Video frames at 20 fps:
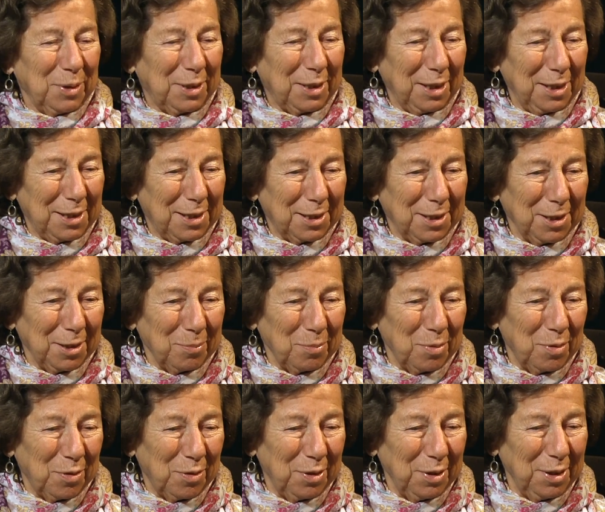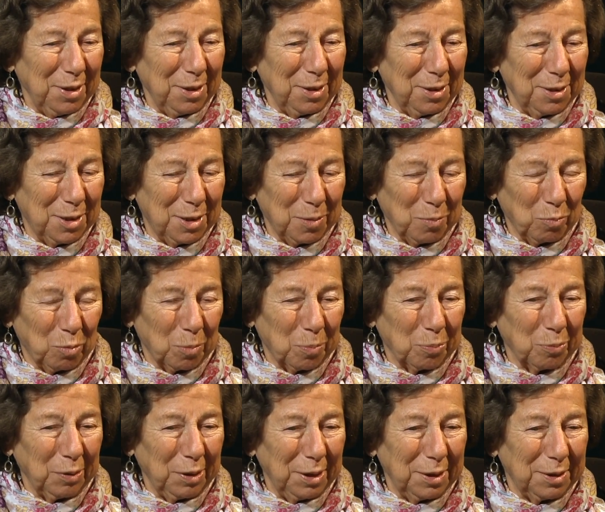say some things were
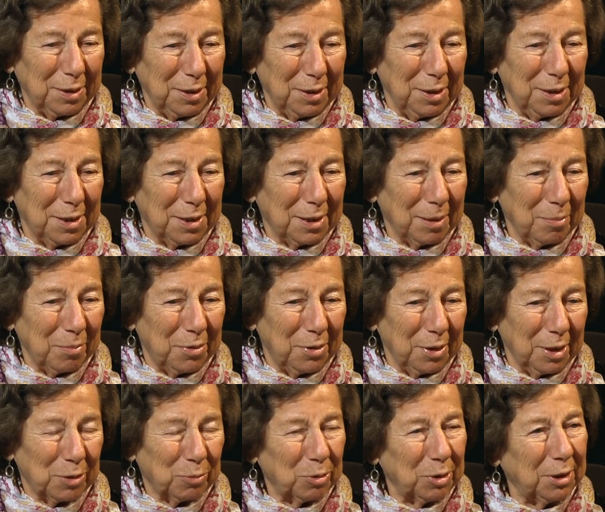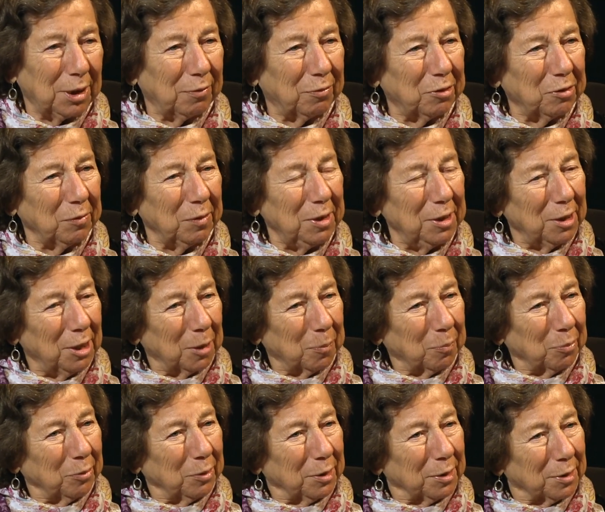planted and some things were definitely not
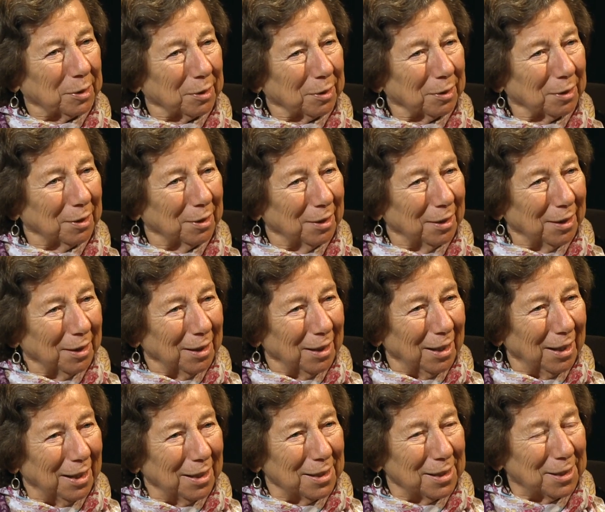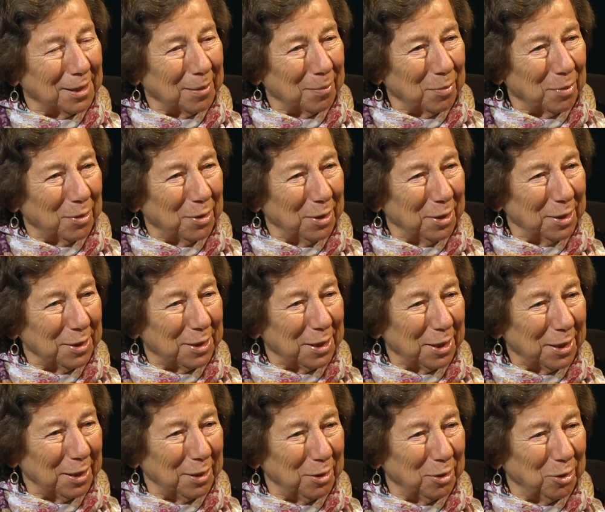planted. Mm -hmm. And some things
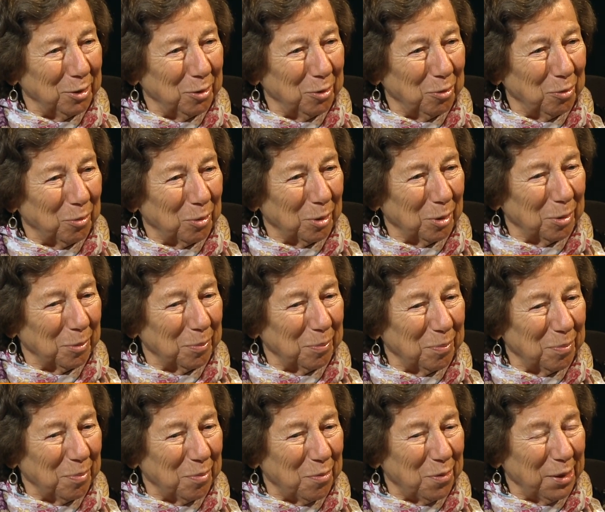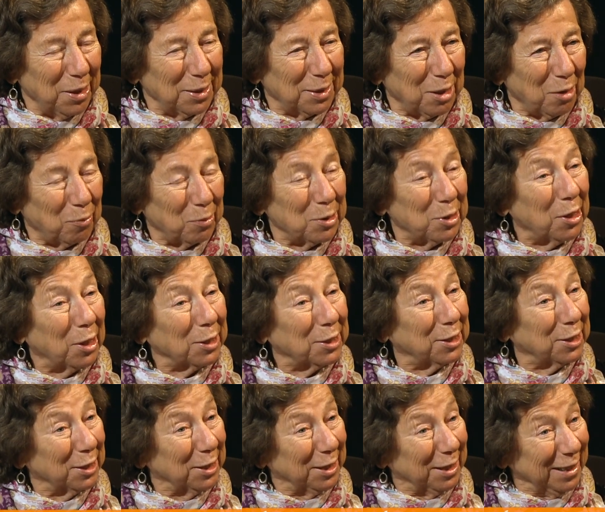that I do were things that were not
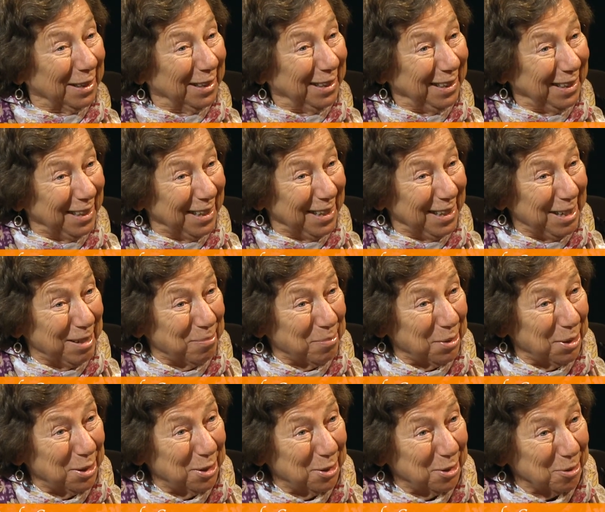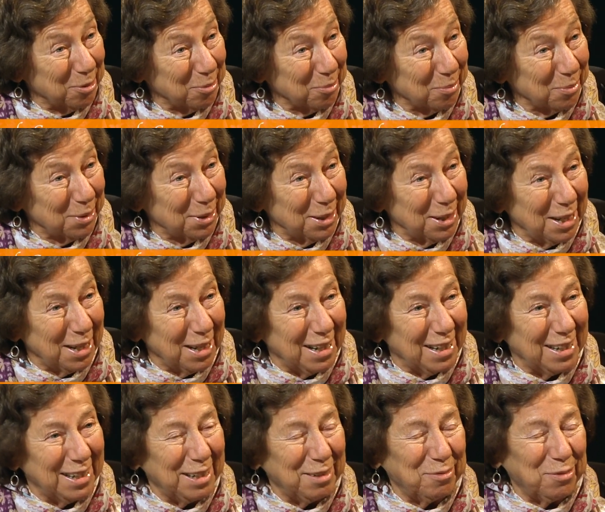done in my home
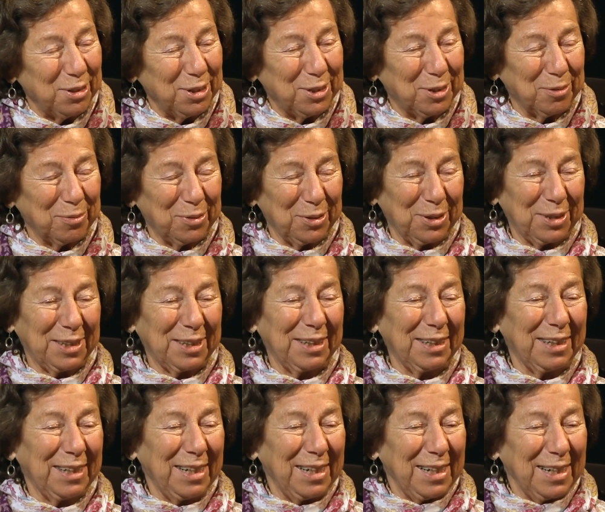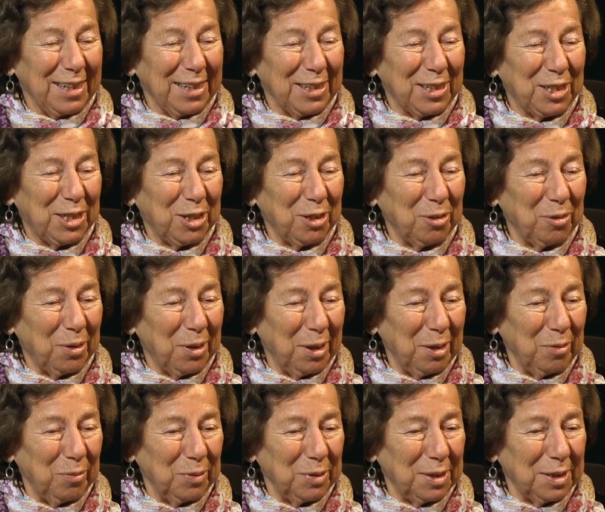okay. and vice versa. So I
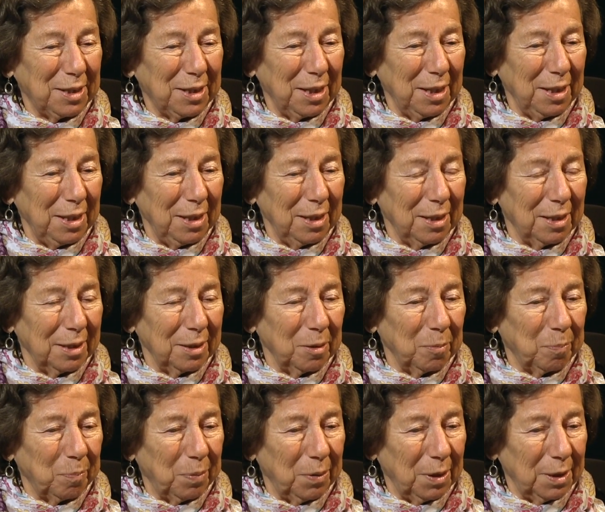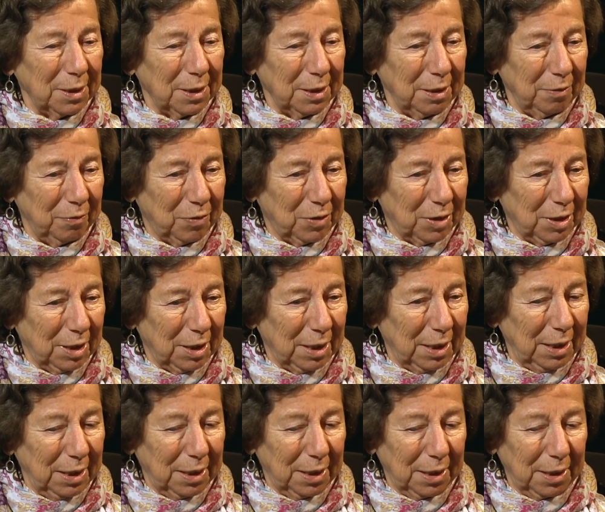would say on the positive
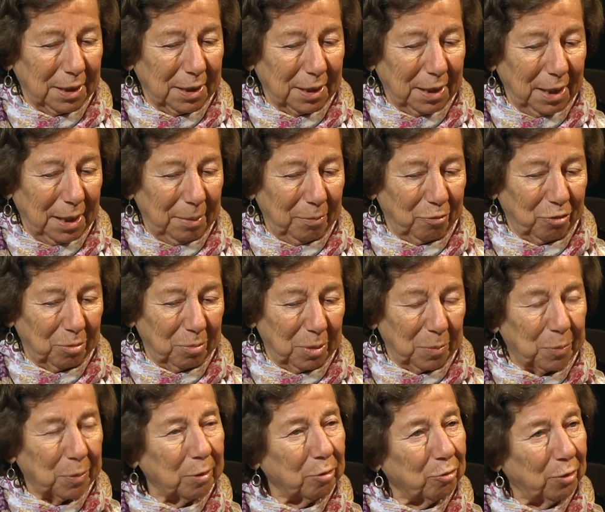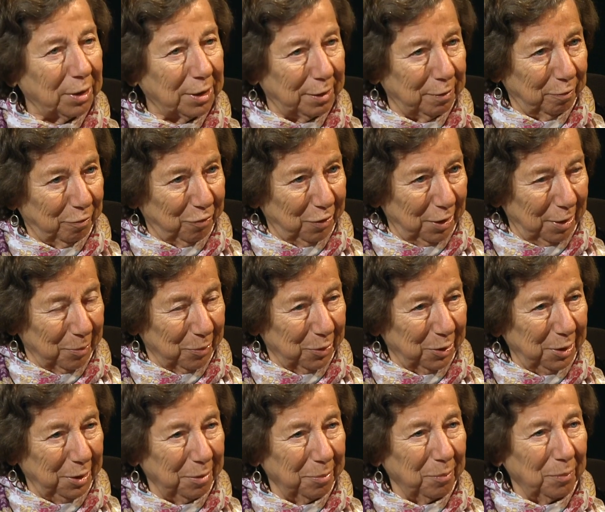side, I came from a progressive family.